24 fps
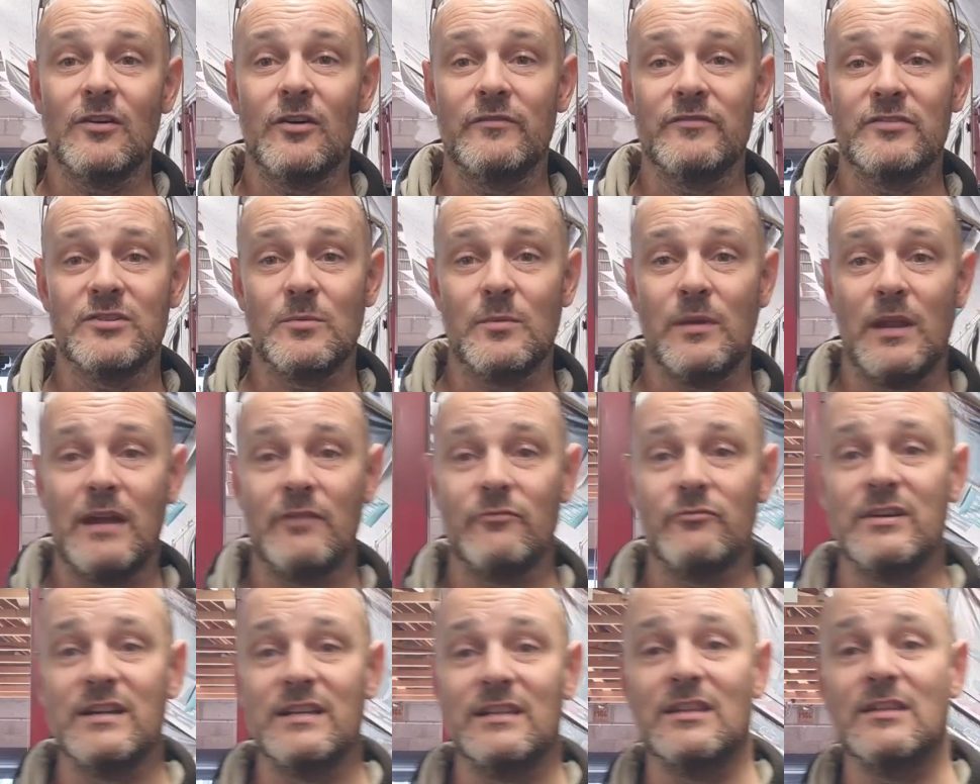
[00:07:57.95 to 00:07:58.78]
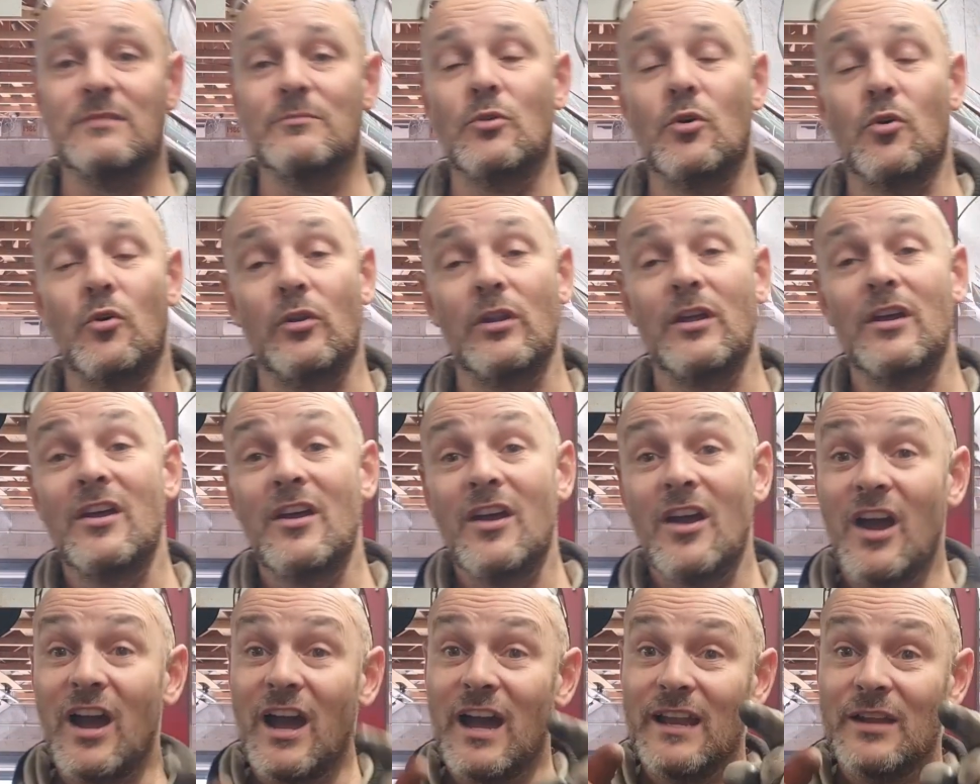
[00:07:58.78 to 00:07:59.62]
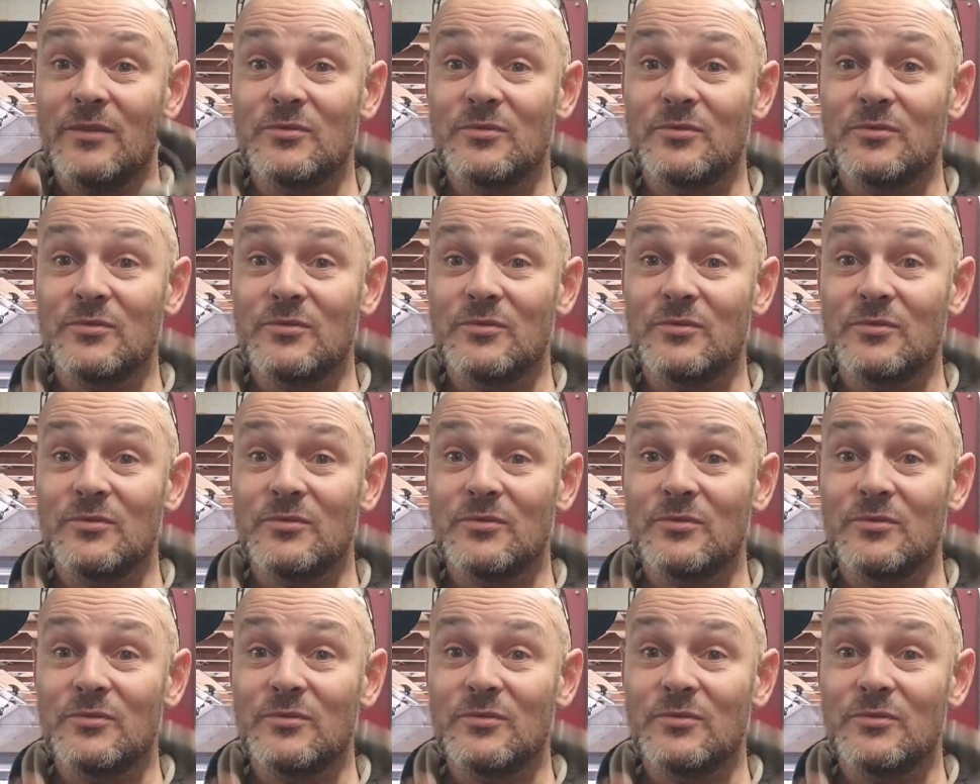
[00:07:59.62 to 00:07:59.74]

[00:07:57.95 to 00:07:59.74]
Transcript: Obviously we like reading them all, and I'll